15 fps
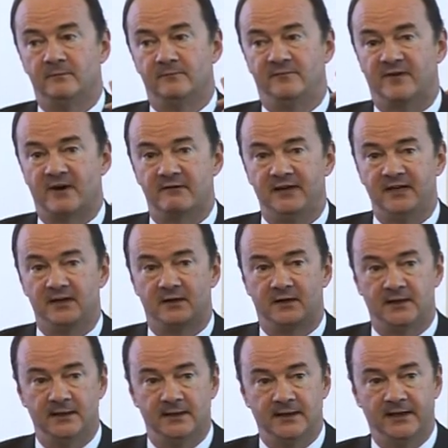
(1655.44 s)
very
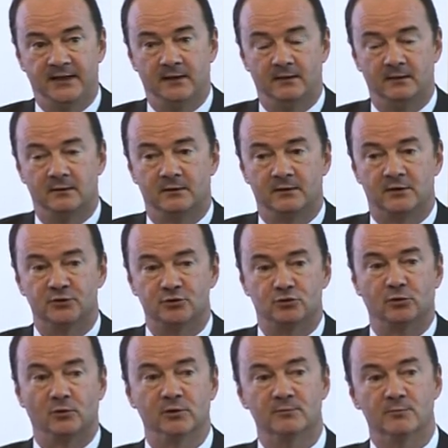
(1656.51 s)
clearly
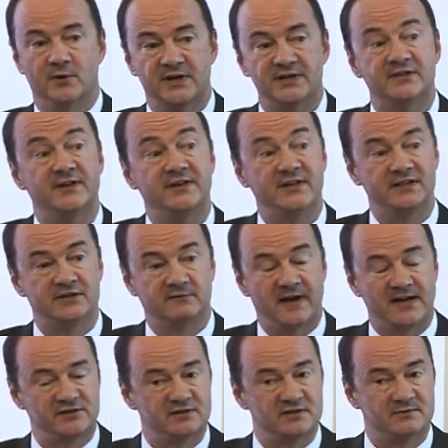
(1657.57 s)
control and monitor the
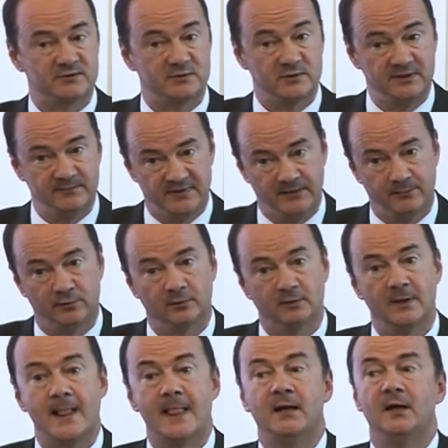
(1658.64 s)
interactions between people.
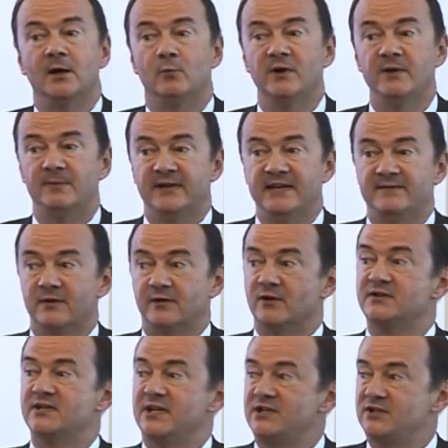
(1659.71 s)
We believe that
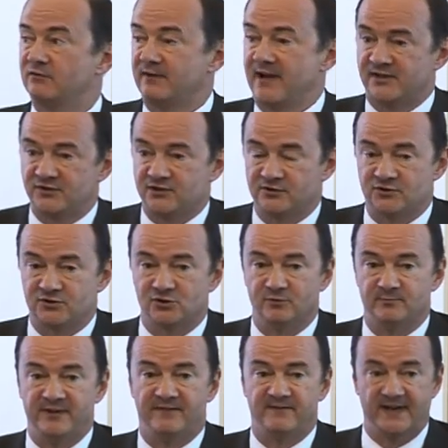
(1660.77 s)
those interactions
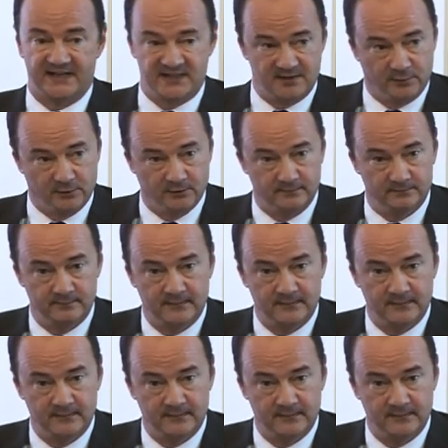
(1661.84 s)
should be flexible